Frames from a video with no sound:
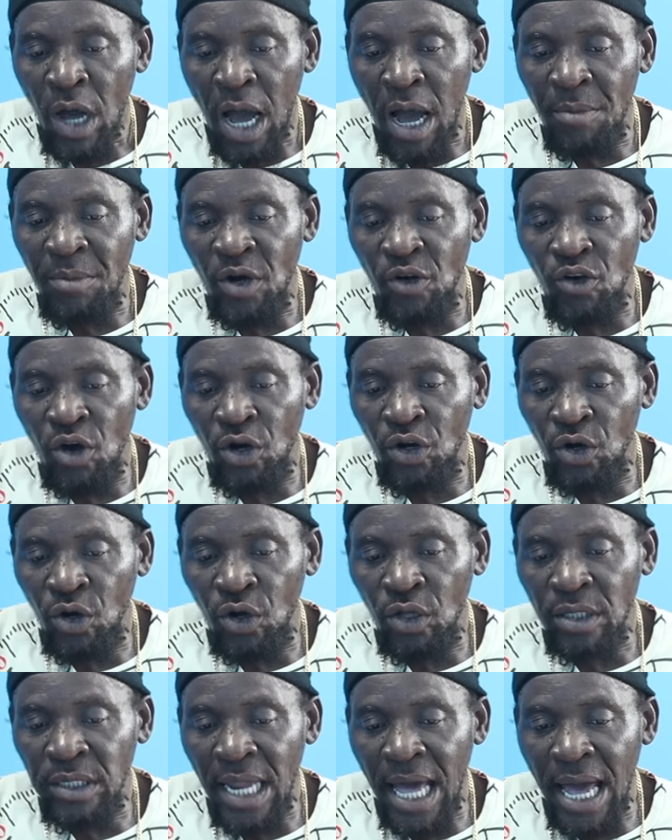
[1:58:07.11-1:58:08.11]
I'm a run
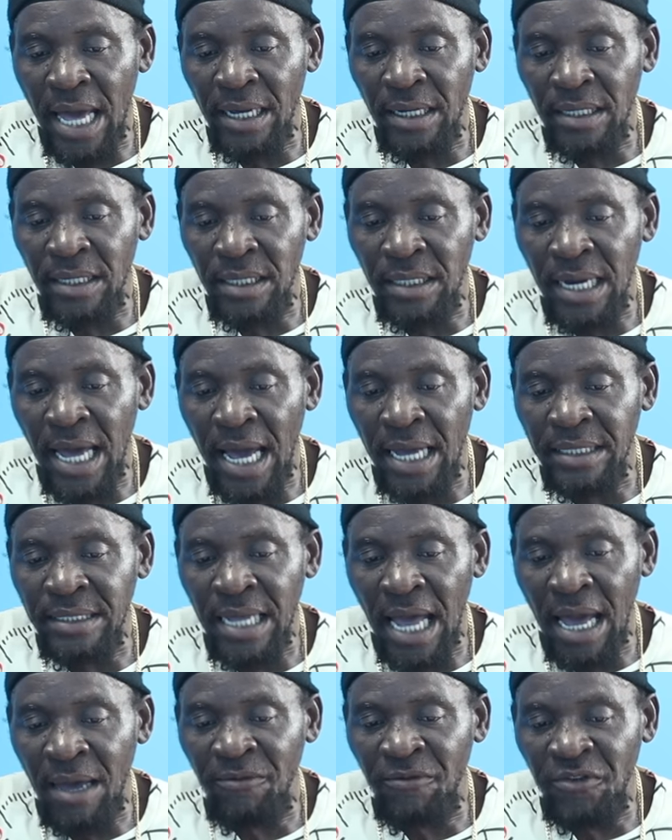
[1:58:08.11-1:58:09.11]
out like in our
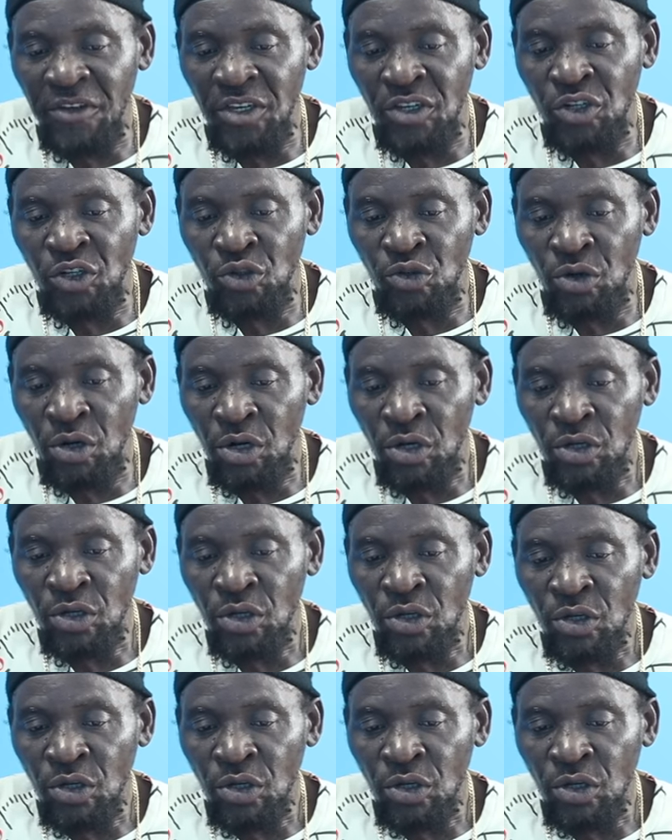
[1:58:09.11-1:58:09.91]
time for show up.